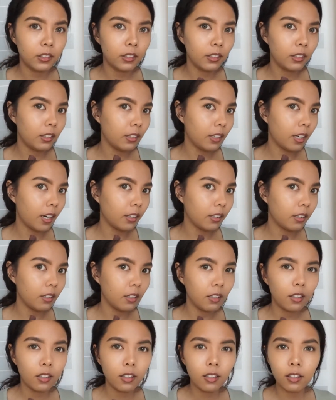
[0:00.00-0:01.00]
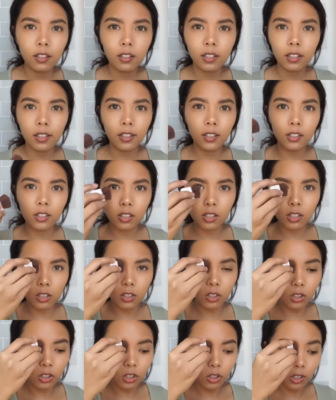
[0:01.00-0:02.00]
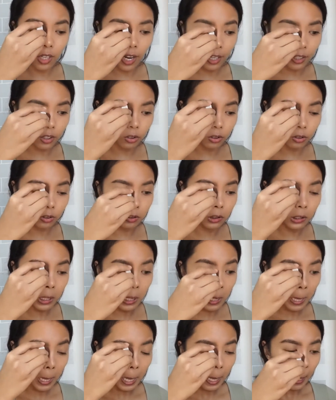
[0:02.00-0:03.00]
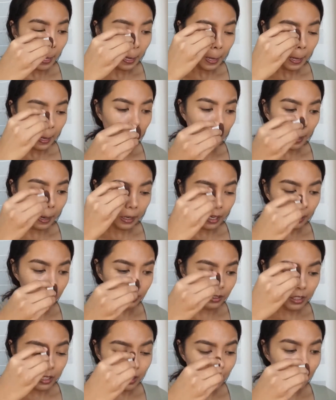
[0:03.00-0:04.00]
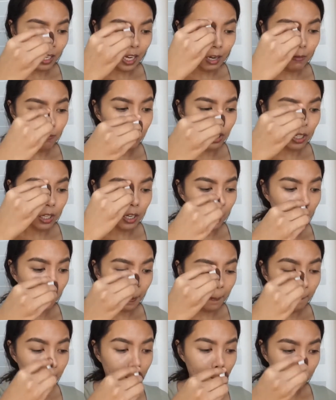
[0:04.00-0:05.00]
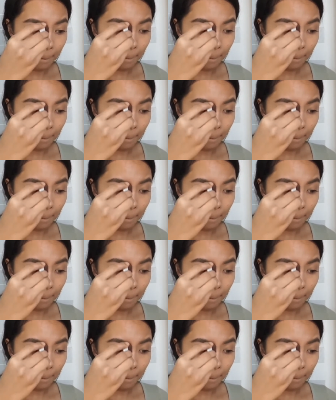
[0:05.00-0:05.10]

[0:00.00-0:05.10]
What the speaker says: See that? It's natural. And at the same time,